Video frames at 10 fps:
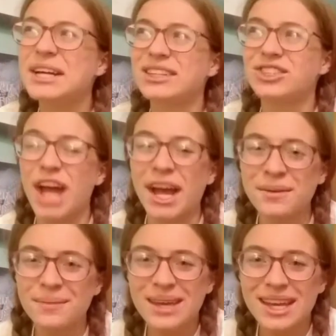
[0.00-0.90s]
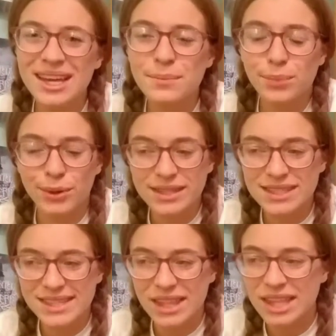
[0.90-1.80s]
Jackaby
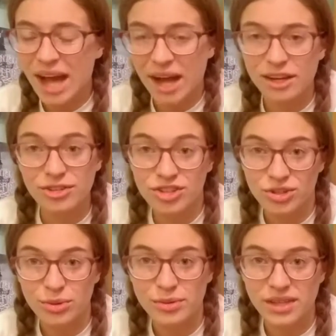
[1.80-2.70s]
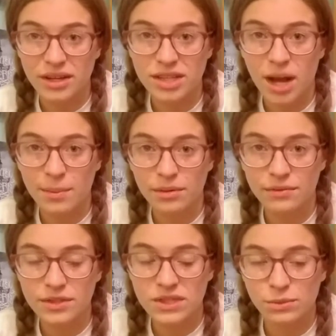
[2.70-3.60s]
puts the iron shoes on top of
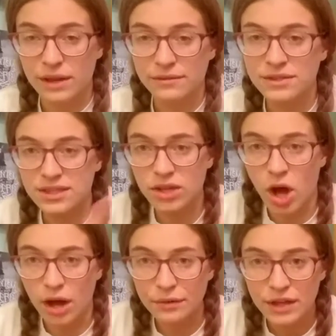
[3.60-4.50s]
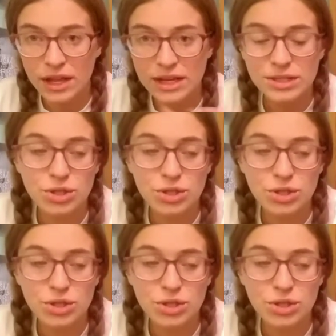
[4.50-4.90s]
Swift's coffin